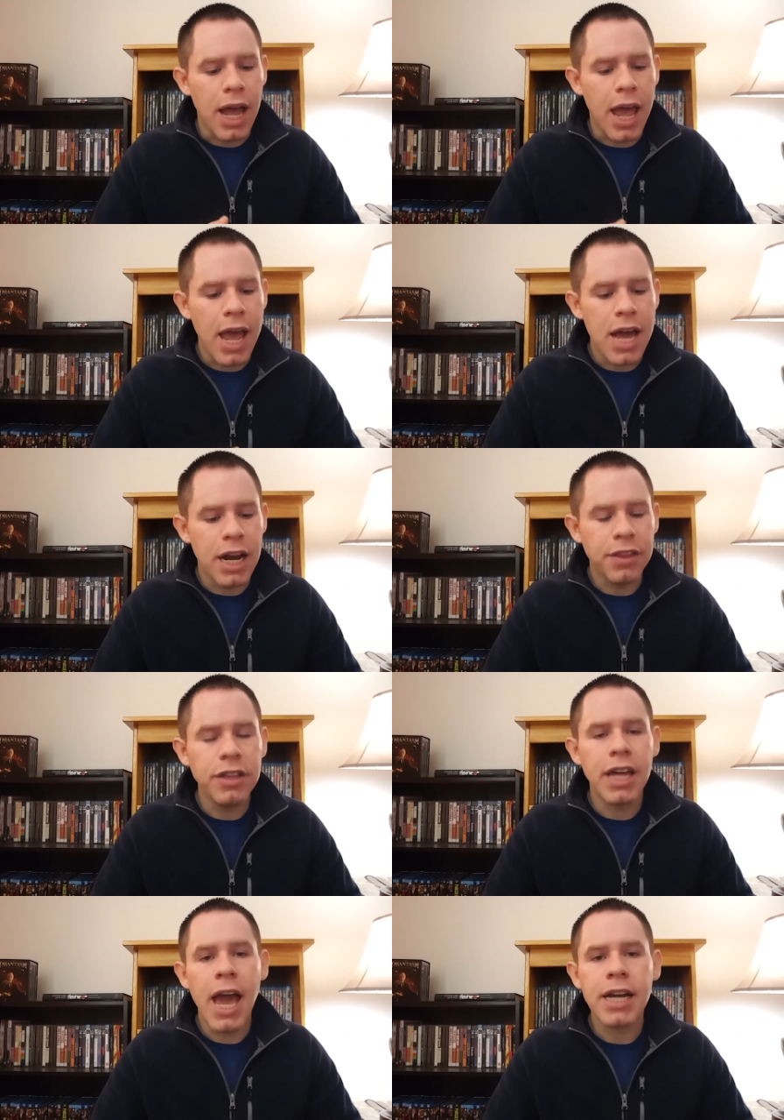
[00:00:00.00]
And I think
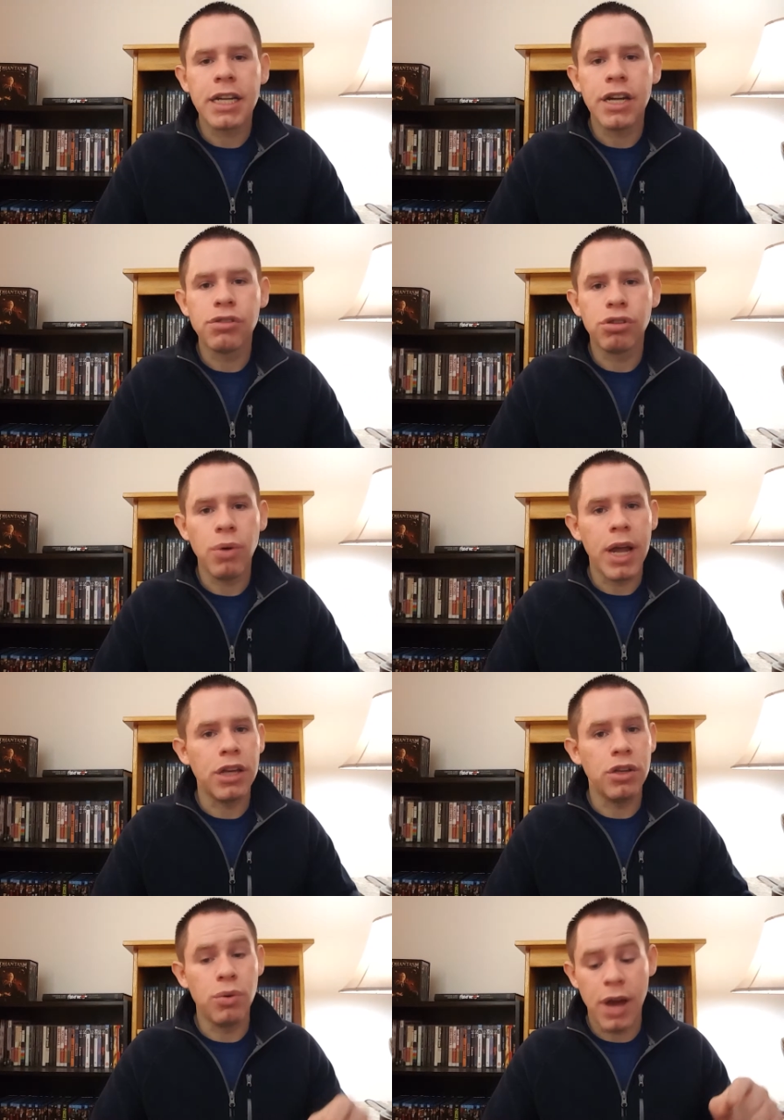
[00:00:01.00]
the acting here is great.
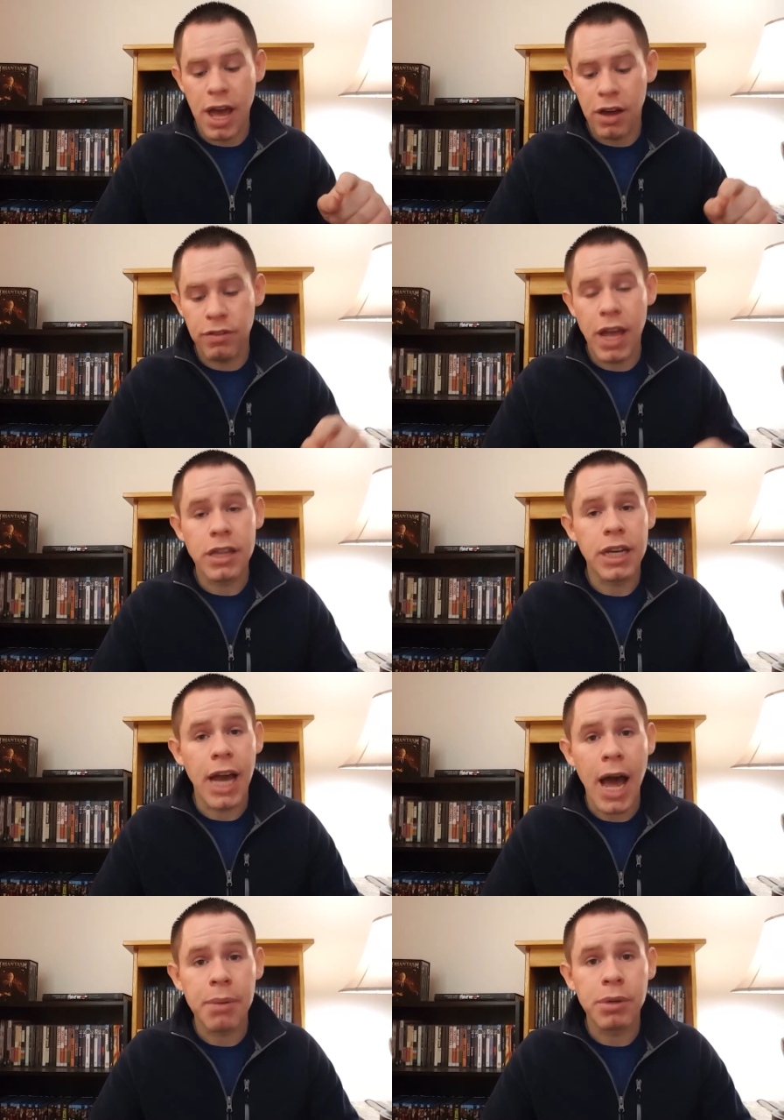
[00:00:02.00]
You have Anthony
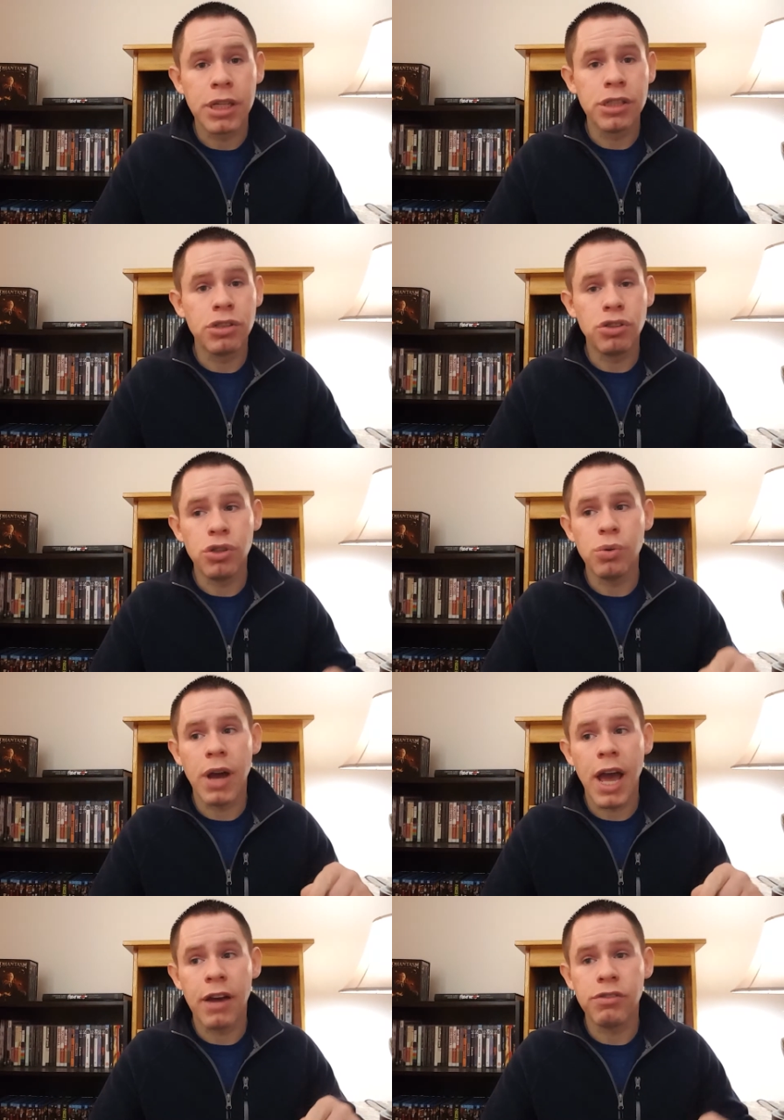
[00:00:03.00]
Hopkins, you
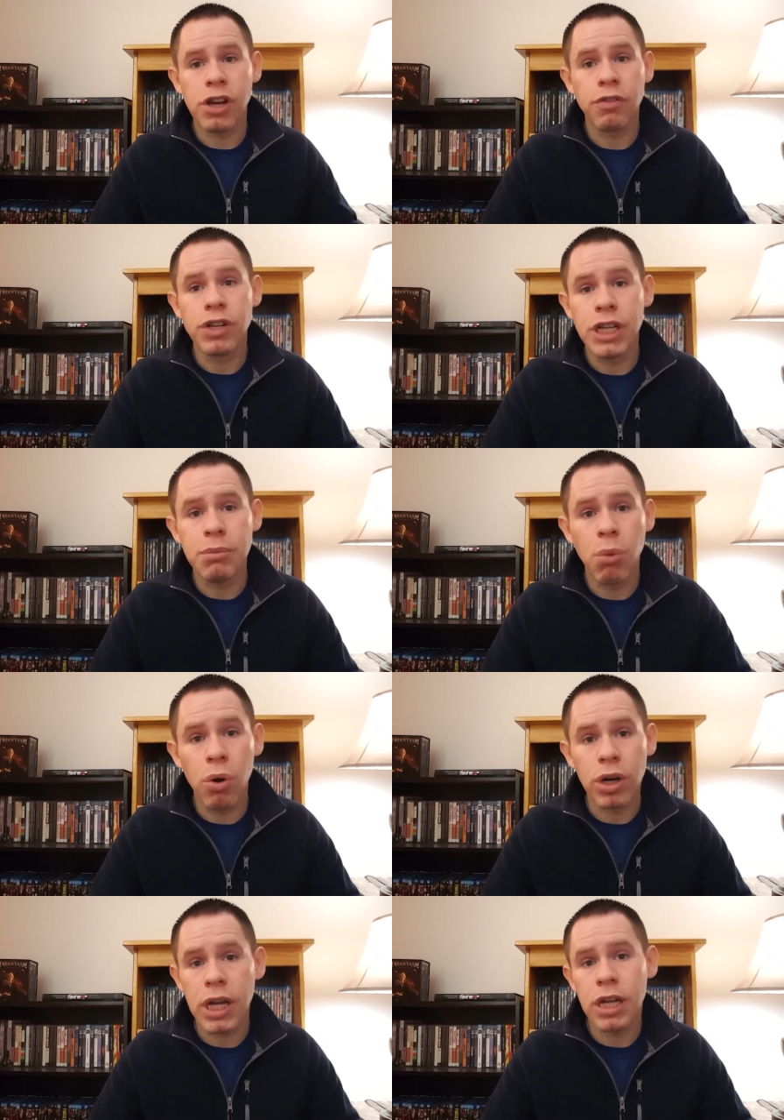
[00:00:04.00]
have Jeffrey Dean
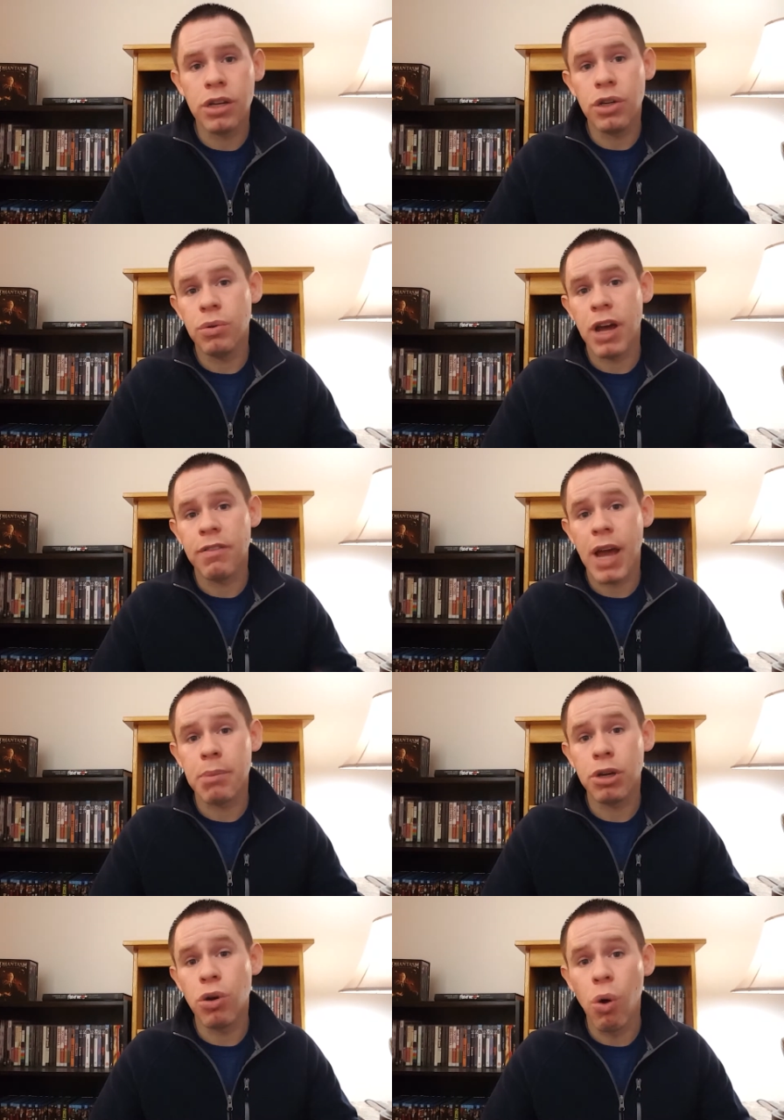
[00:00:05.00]
Morgan, you have
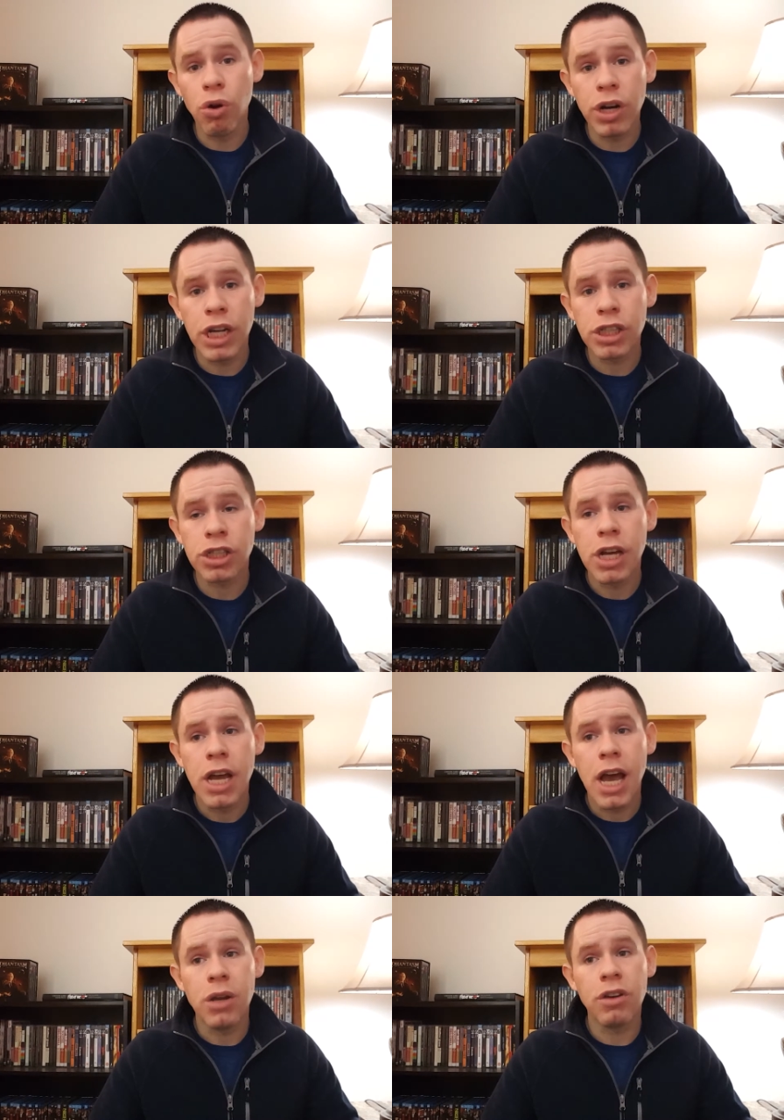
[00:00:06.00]
Abbie Cornish,
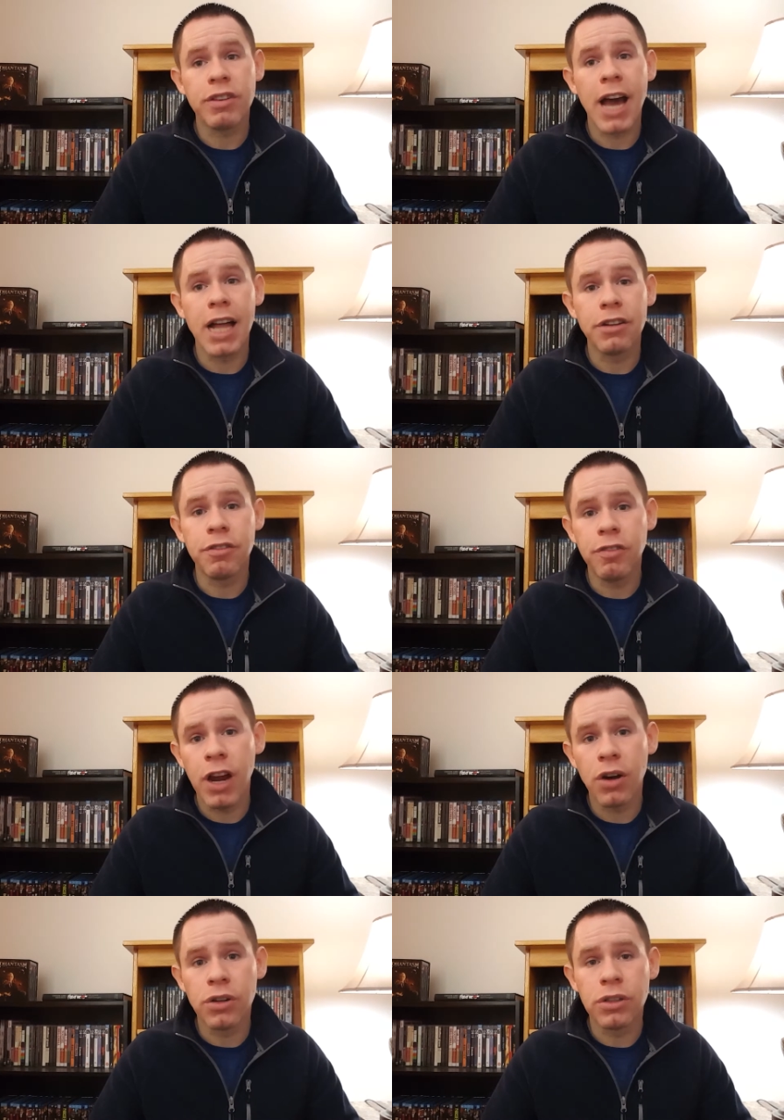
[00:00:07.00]
and you have Colin
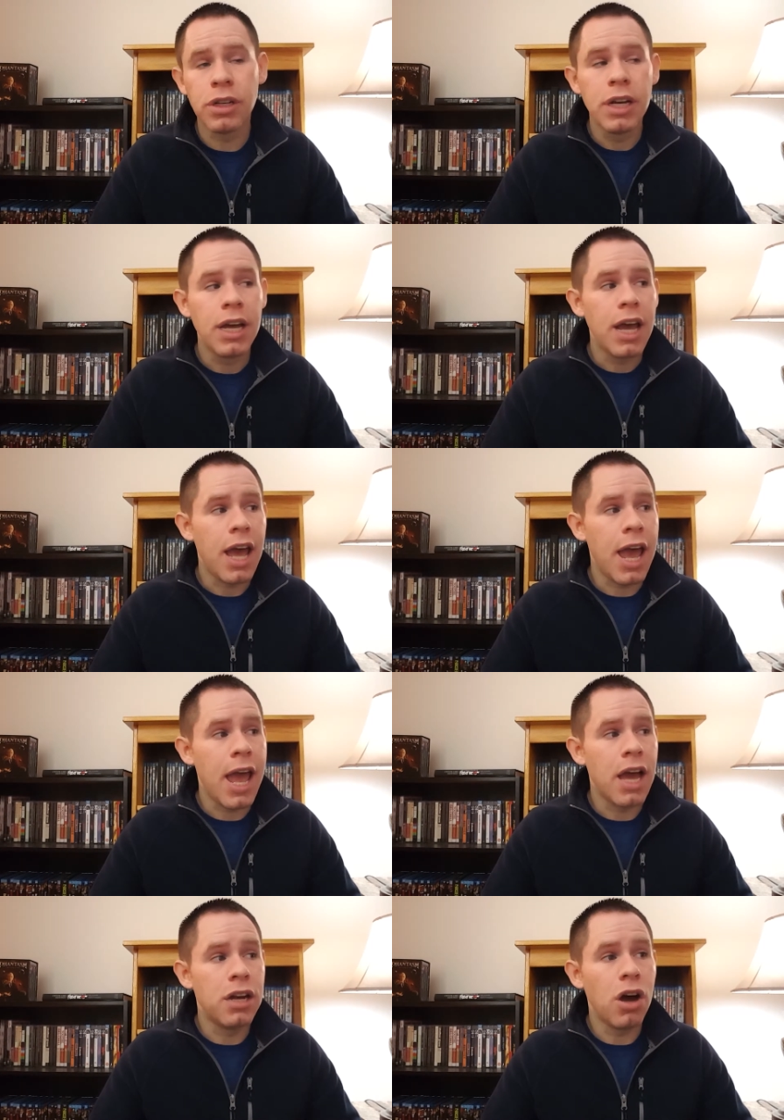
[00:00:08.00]
Farrell.
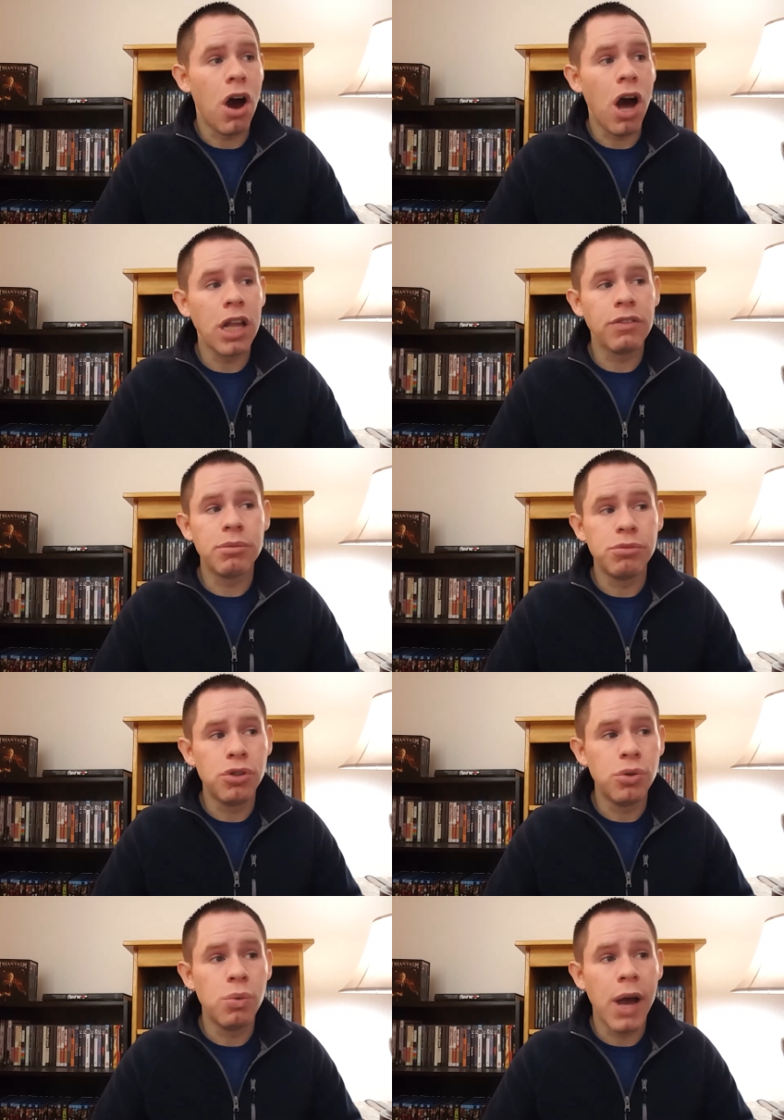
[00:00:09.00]
And all of them
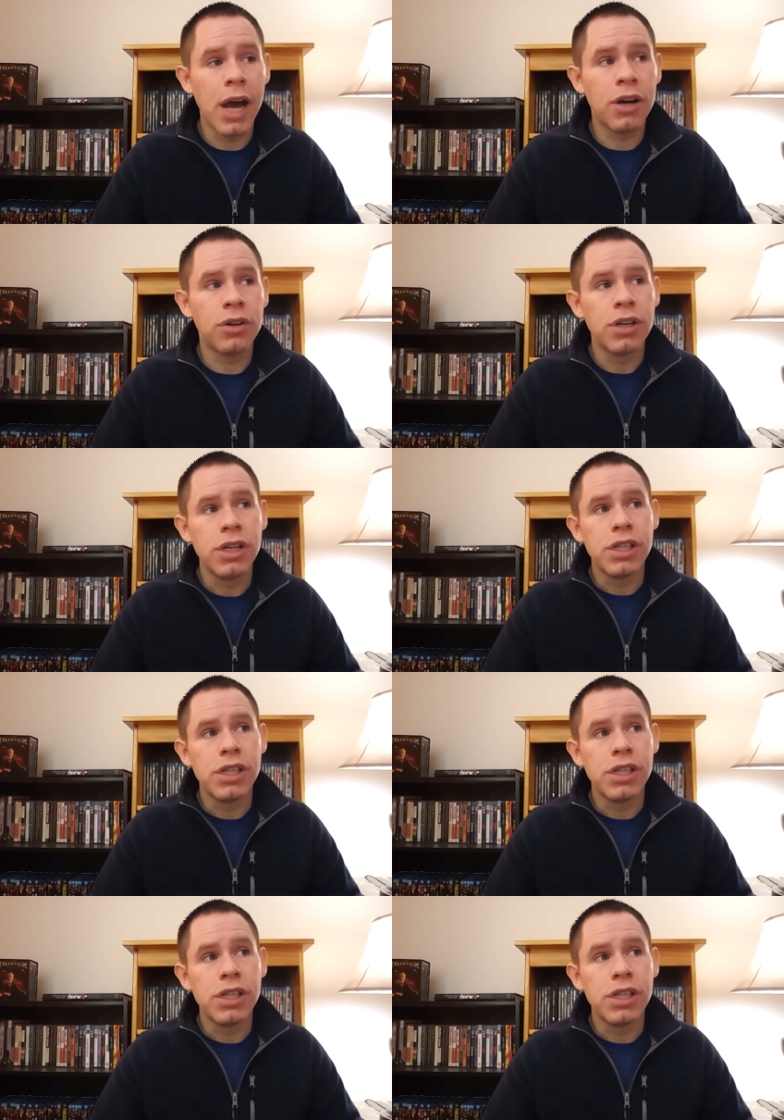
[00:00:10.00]
do well.